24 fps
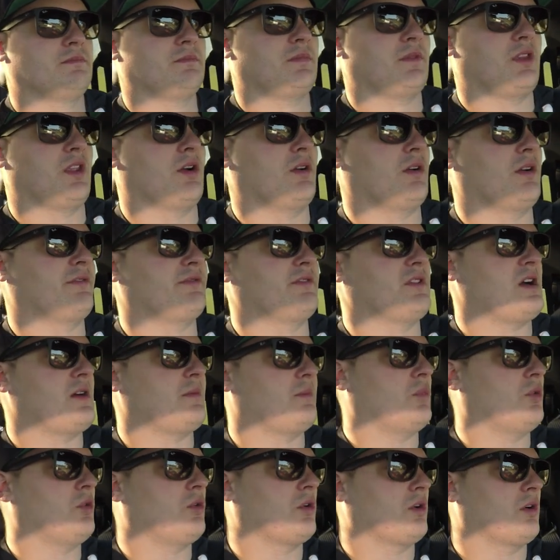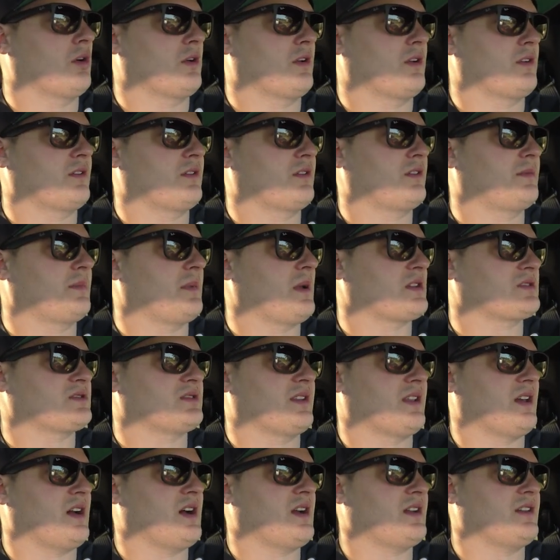you know, if not more, especially
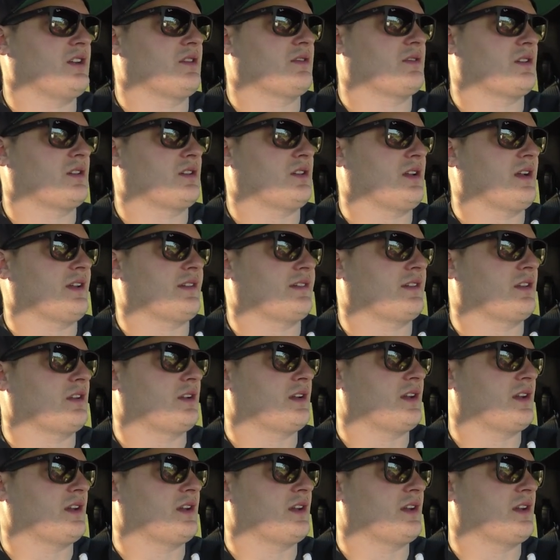the hot yoga class in a